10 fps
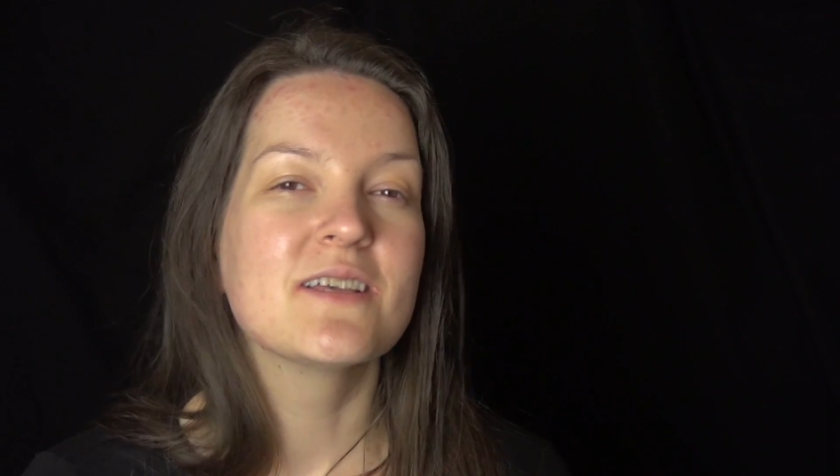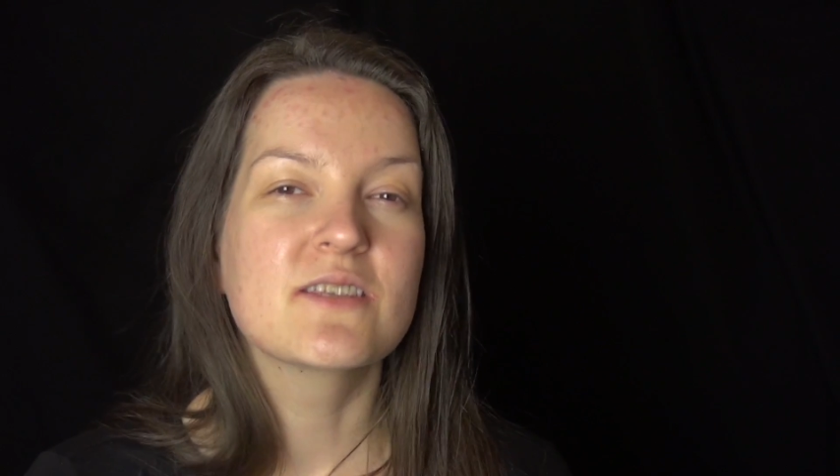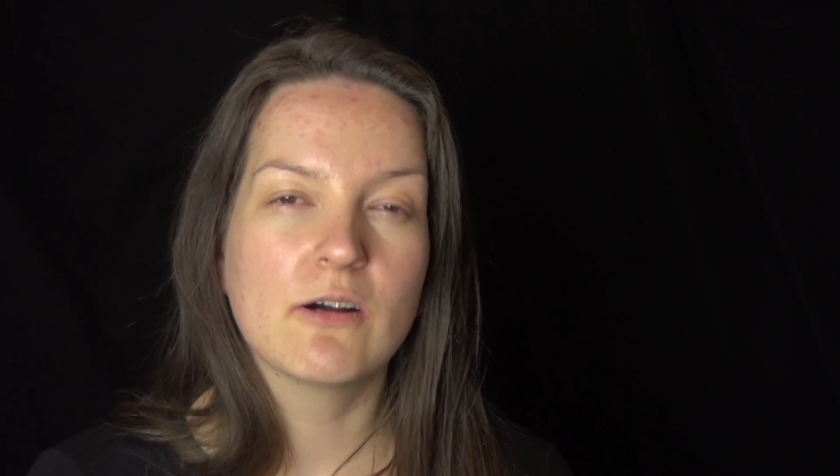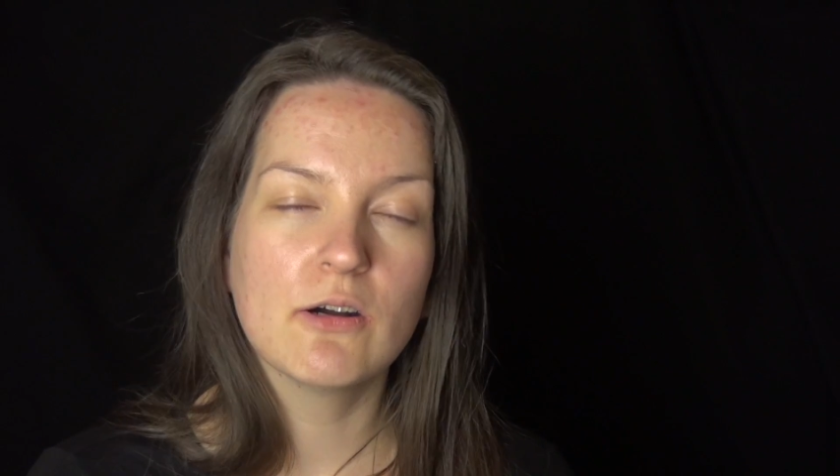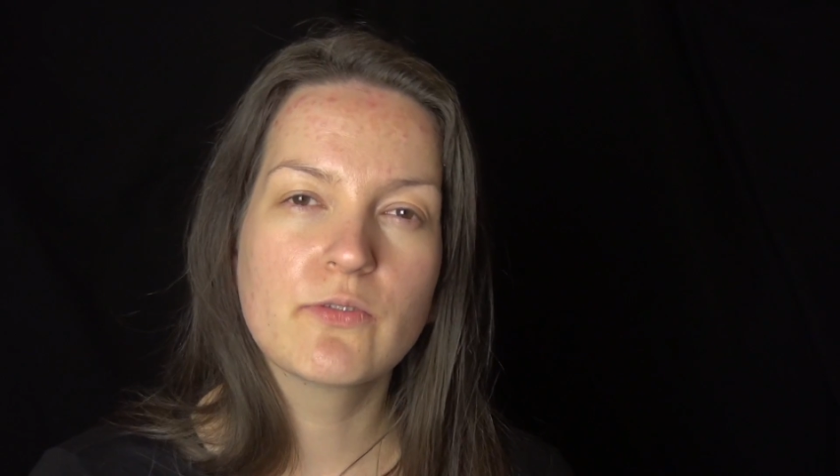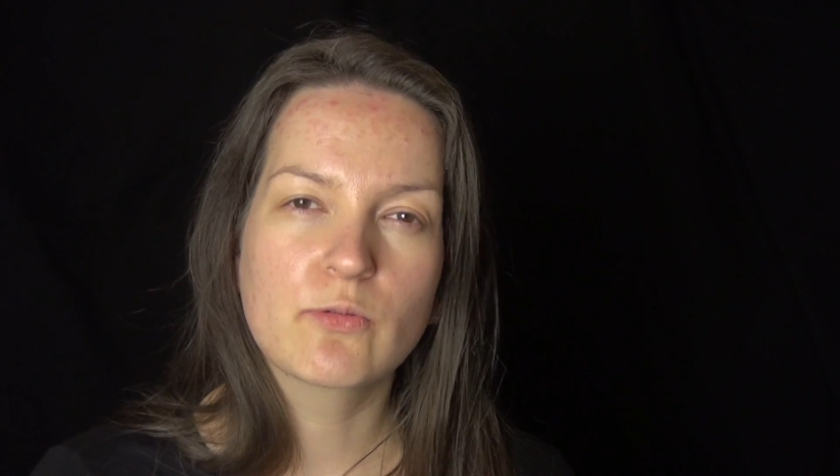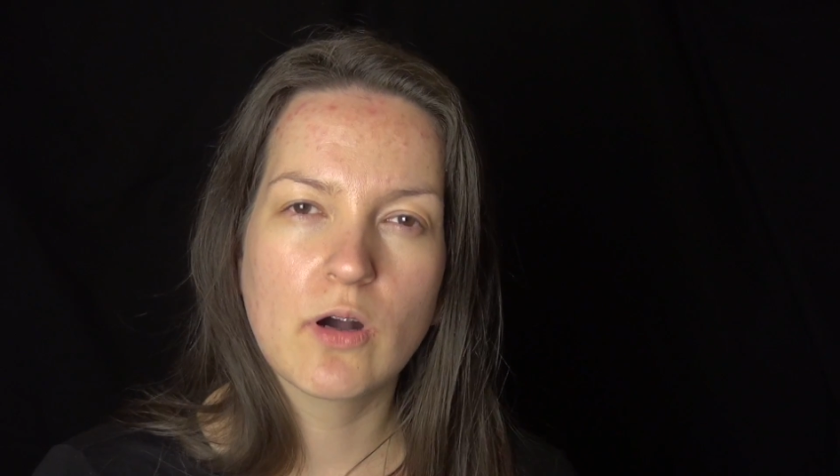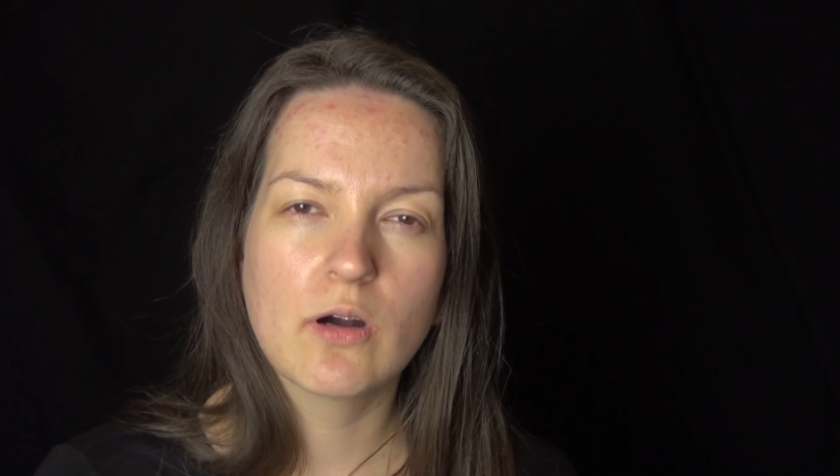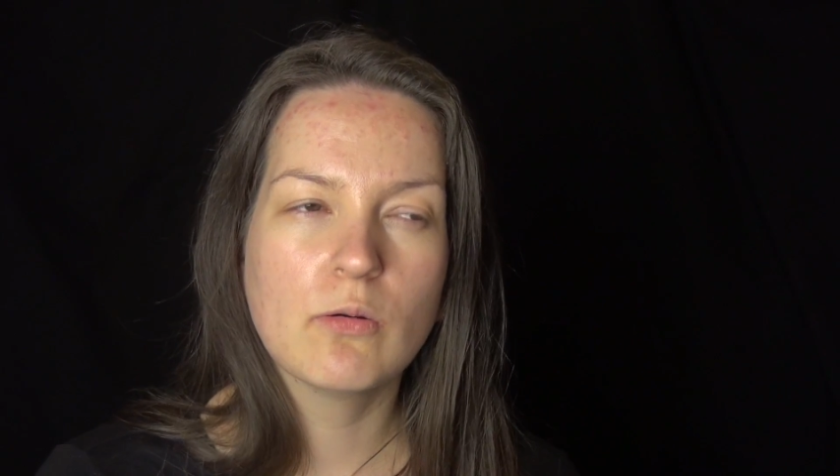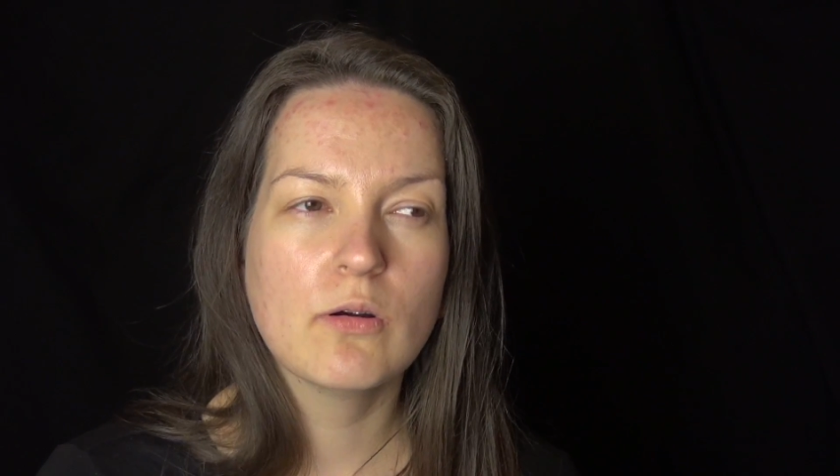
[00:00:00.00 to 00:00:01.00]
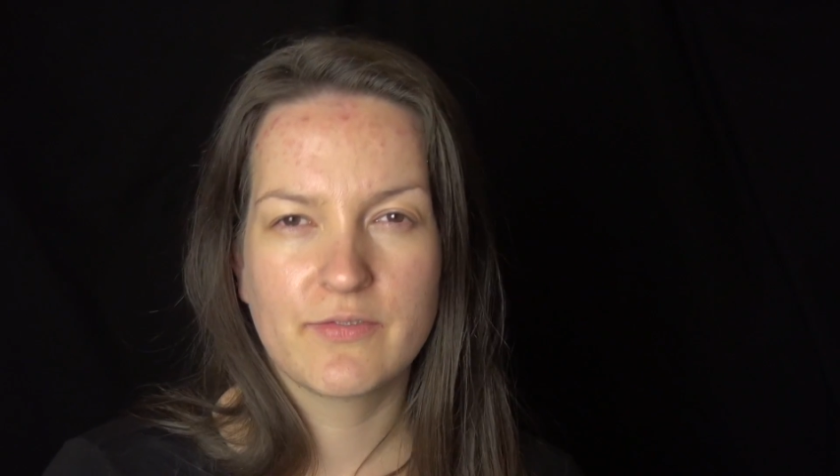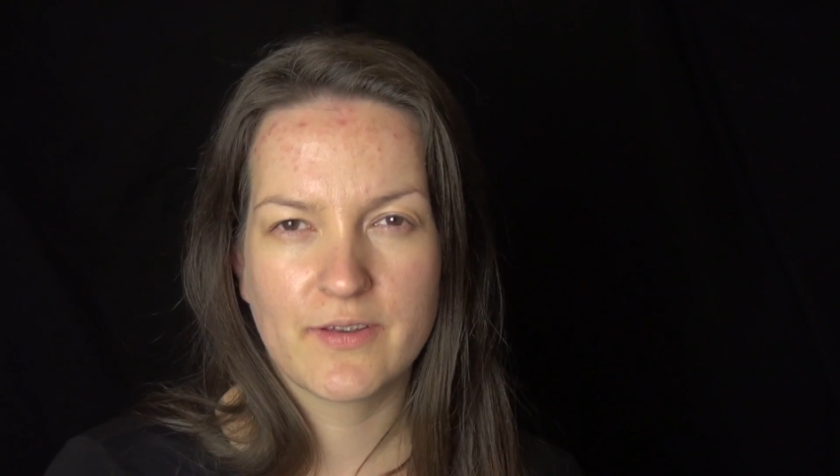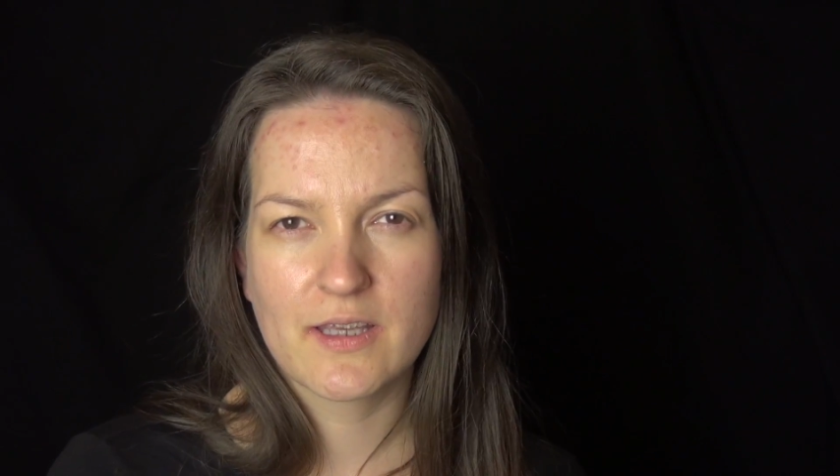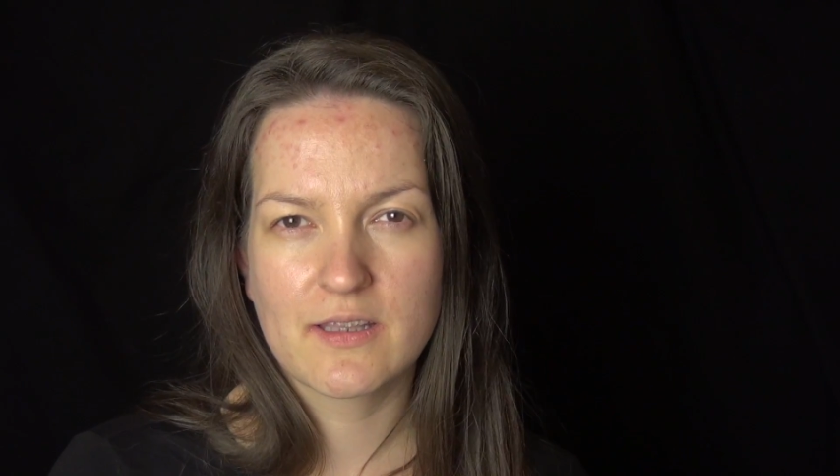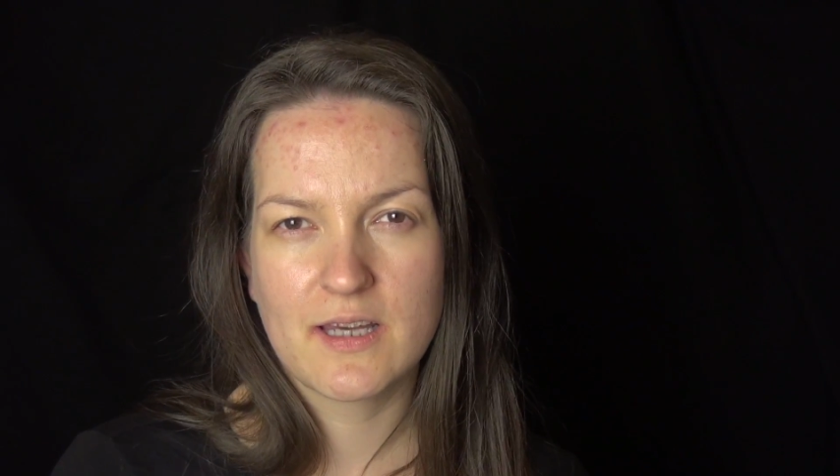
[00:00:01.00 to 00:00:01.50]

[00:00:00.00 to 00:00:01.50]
So overall, I think